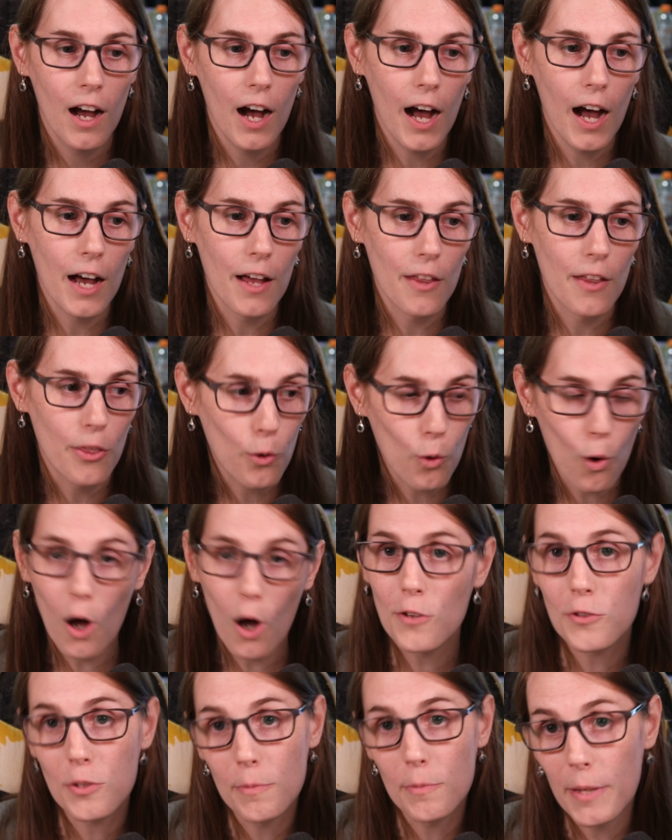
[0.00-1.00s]
There will also
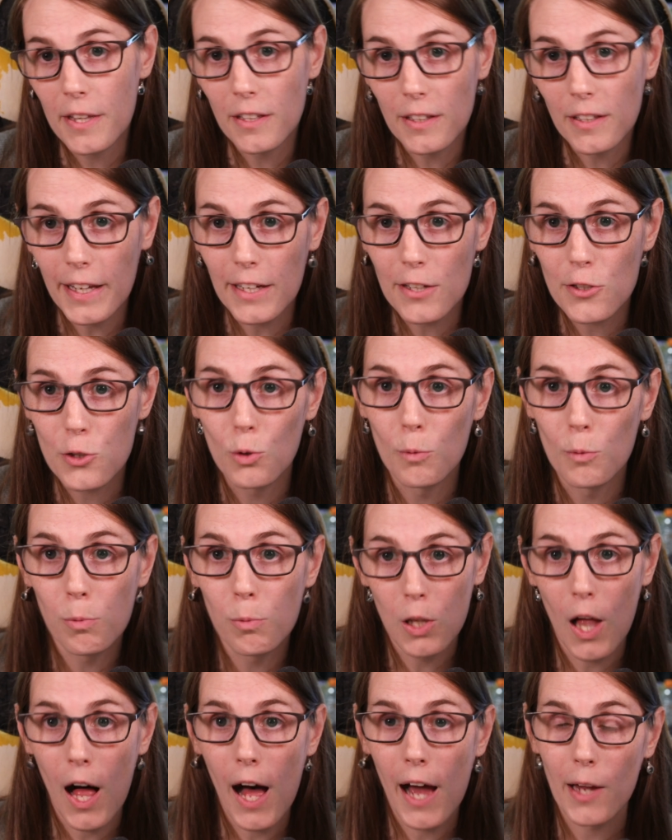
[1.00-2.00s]
be the link to
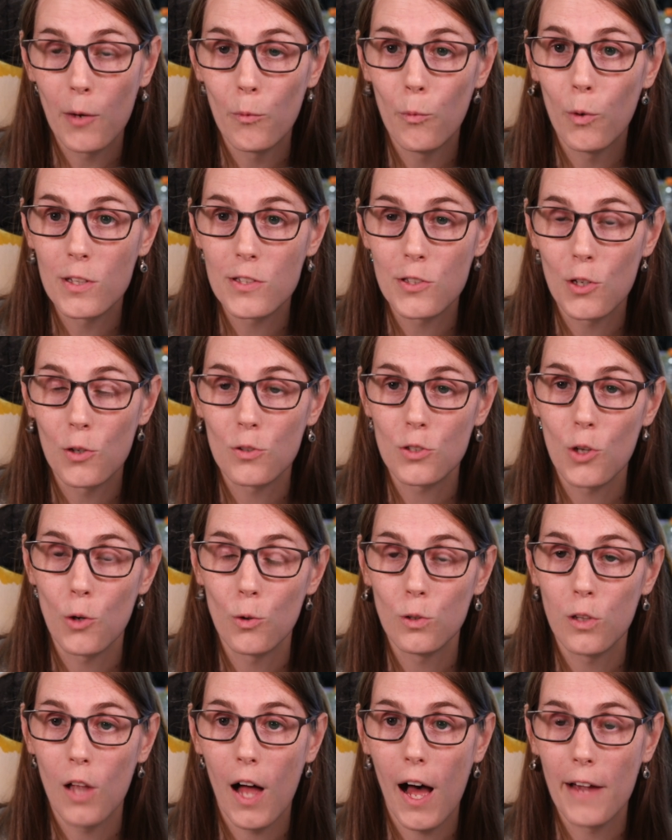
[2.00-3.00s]
apply once those go
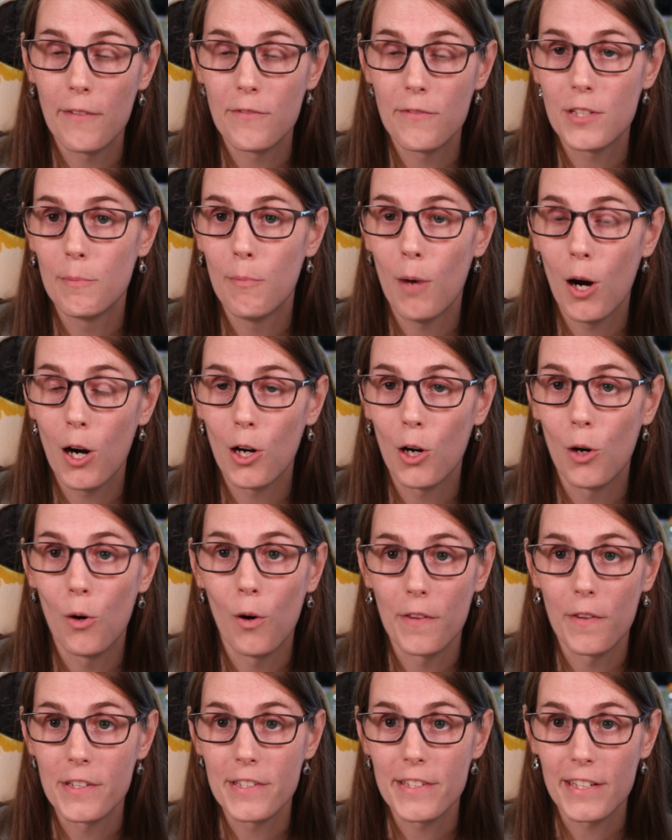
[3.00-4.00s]
live tomorrow on the
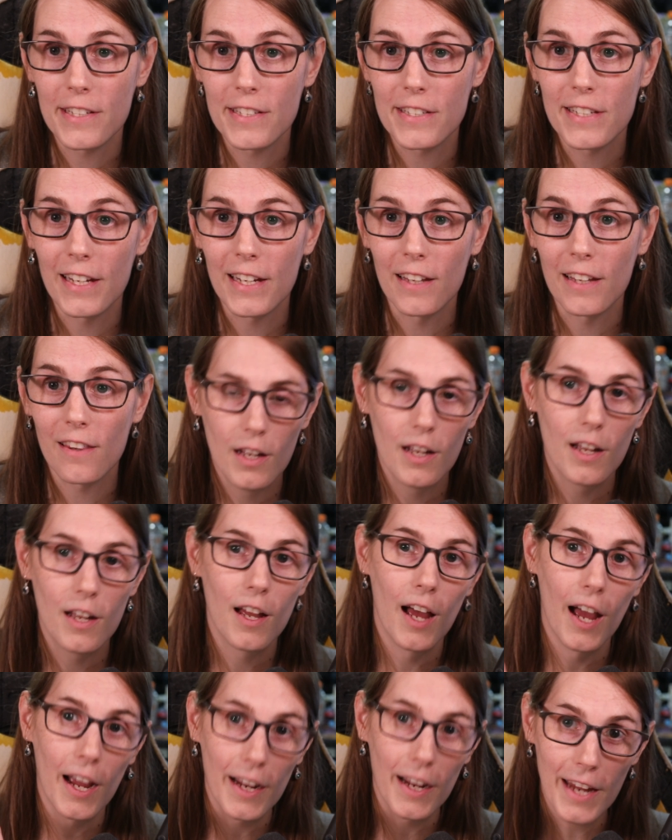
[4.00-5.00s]
16th.
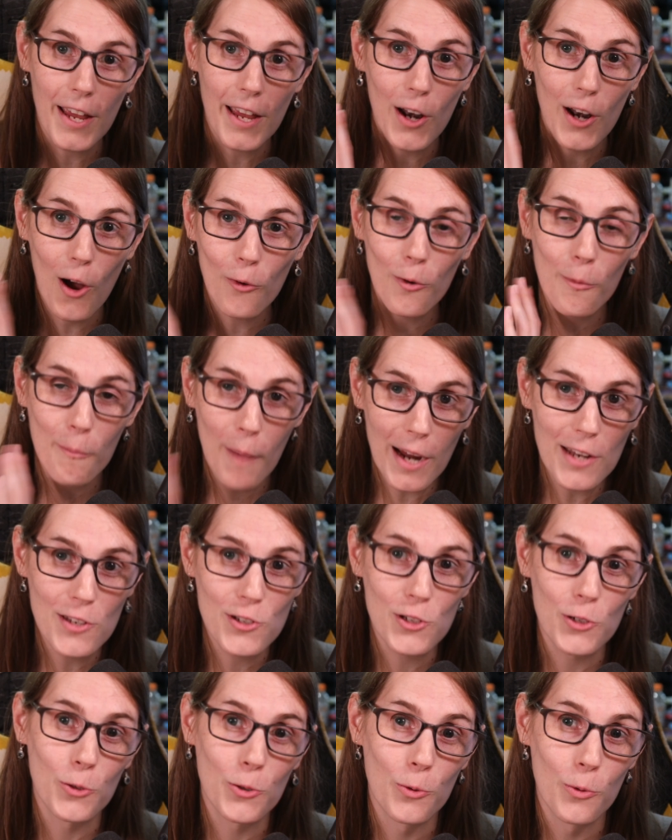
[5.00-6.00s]
Again, I'll remind
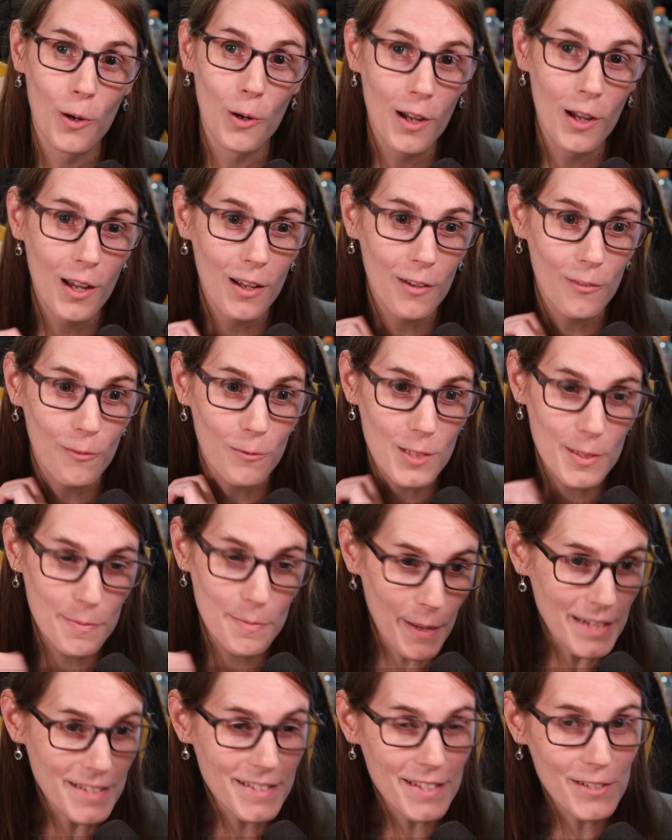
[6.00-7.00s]
you, space
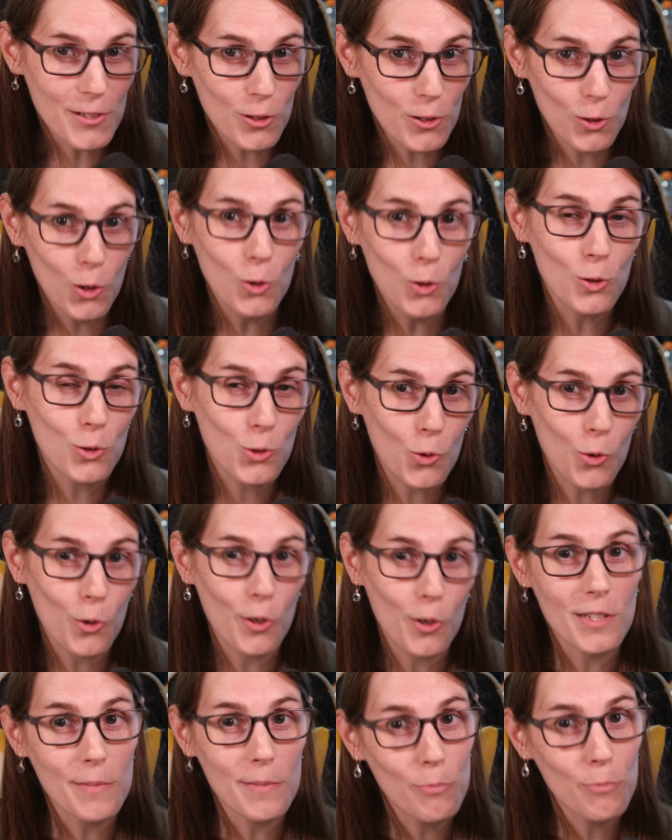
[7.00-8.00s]
at your local store is
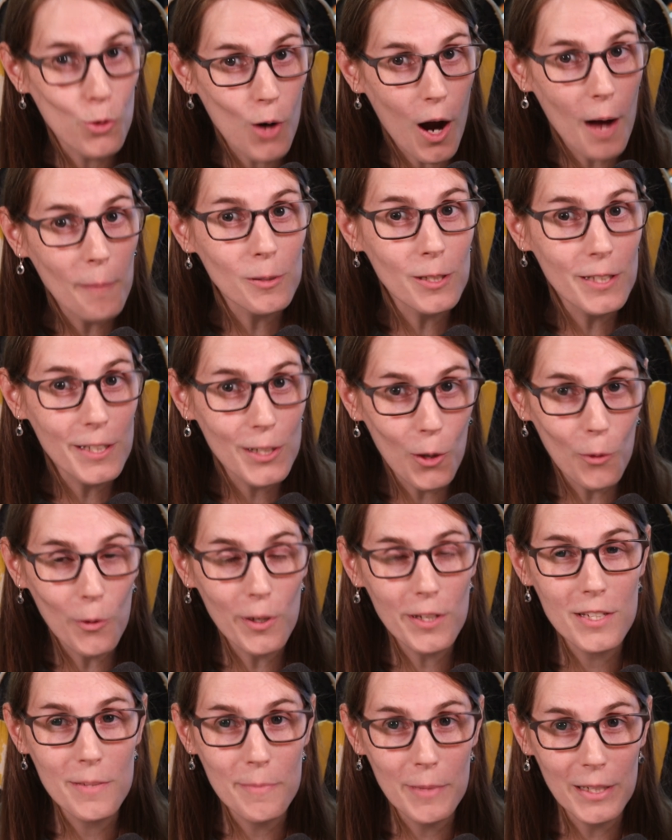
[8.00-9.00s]
probably going to
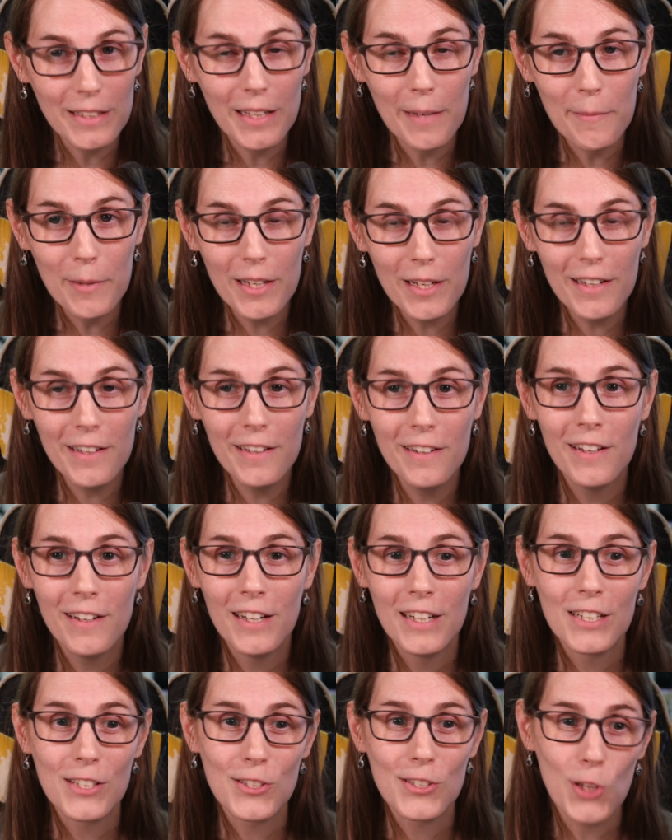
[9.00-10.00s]
be limited,
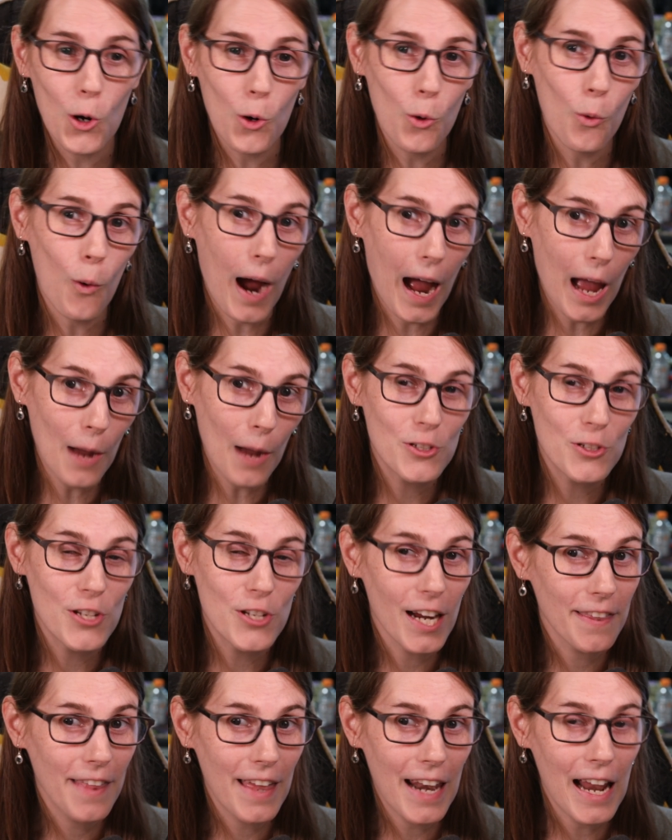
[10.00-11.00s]
so I would check that
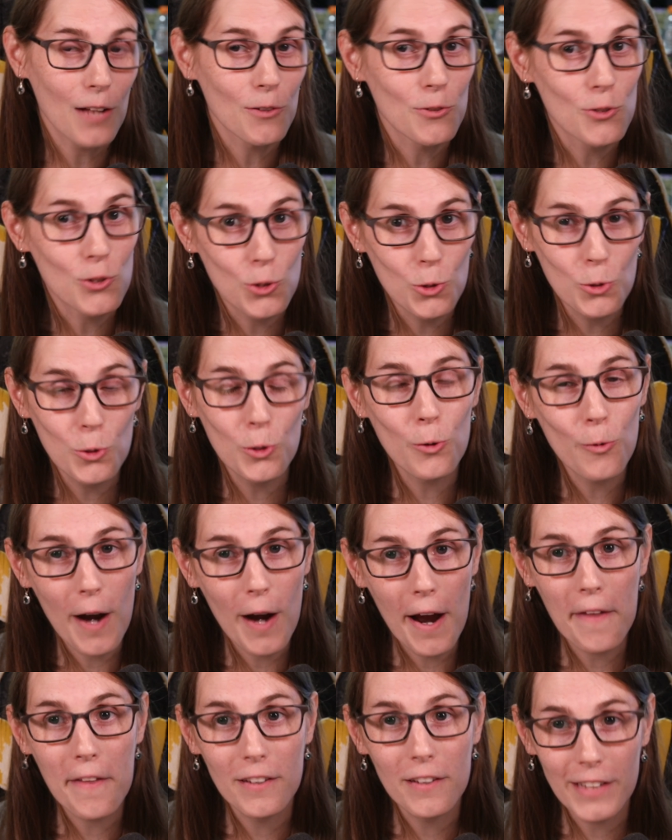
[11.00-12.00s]
out sooner rather
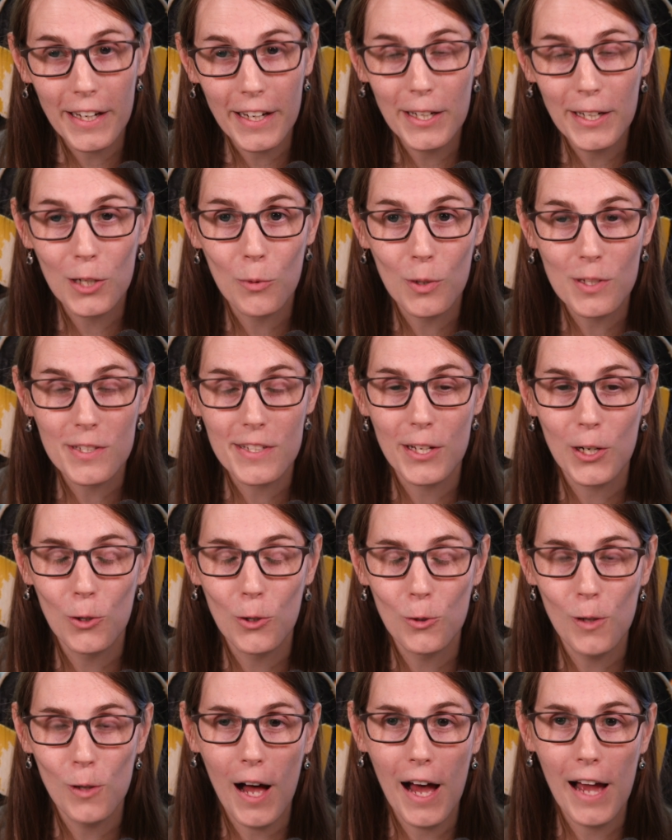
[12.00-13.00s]
than later once they go
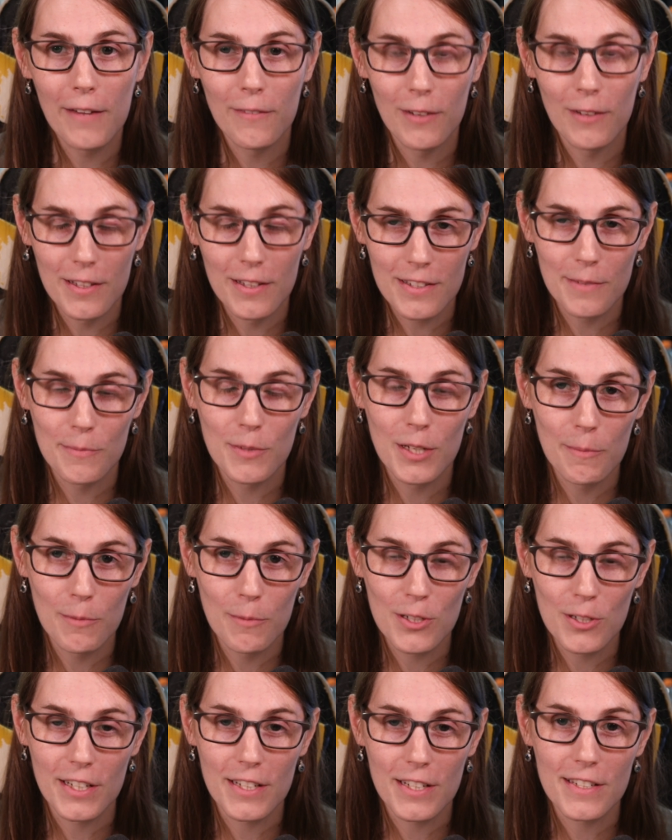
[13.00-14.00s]
live on September
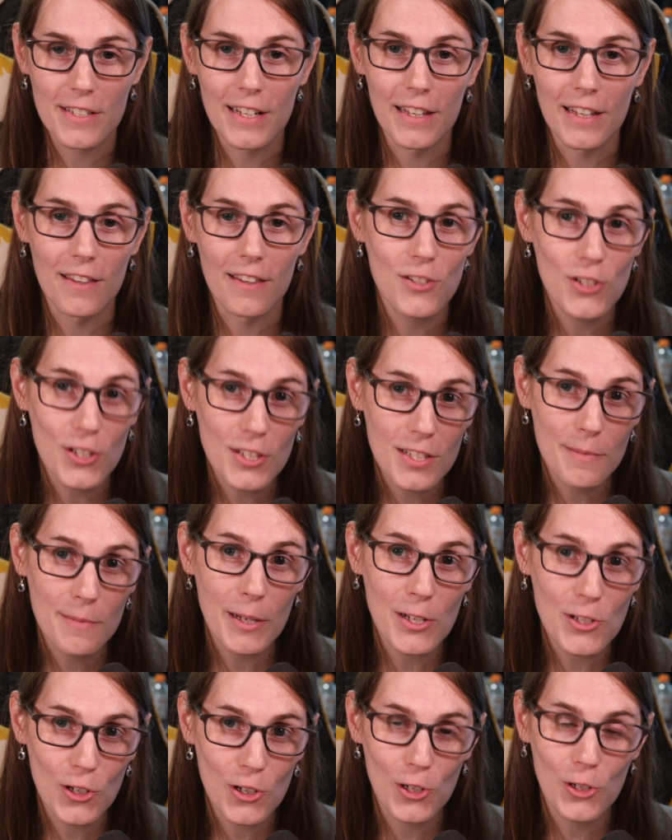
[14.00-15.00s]
16th, just to make sure
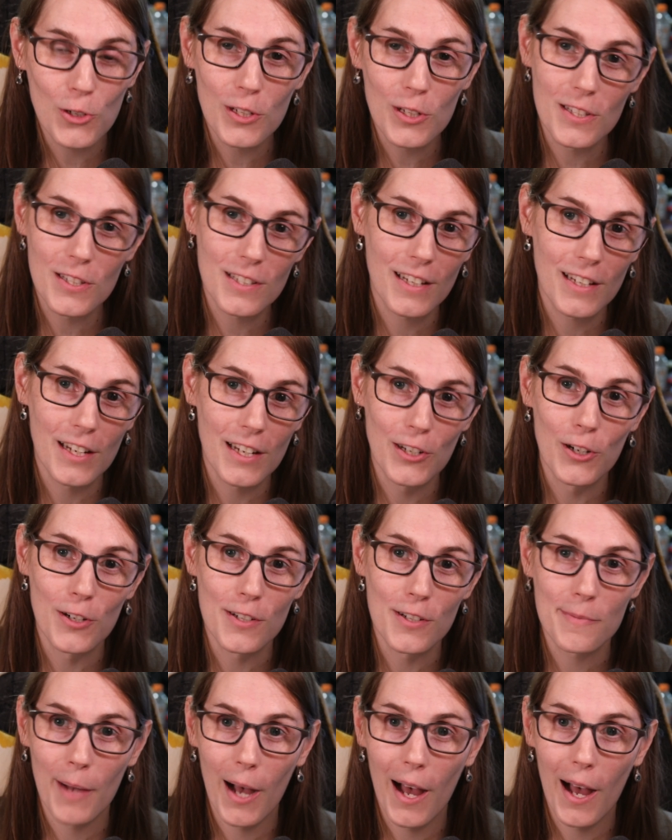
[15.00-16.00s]
you can get your
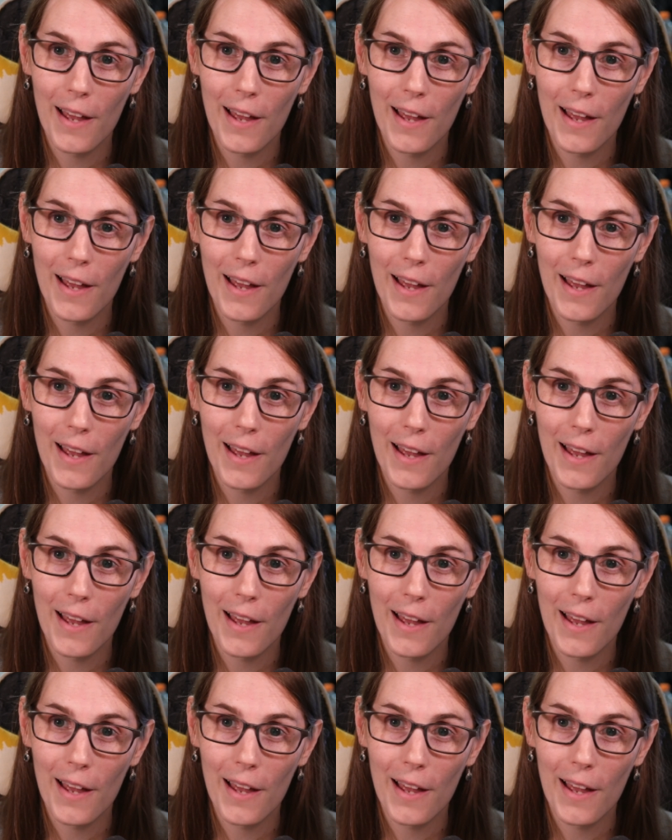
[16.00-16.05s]
spot.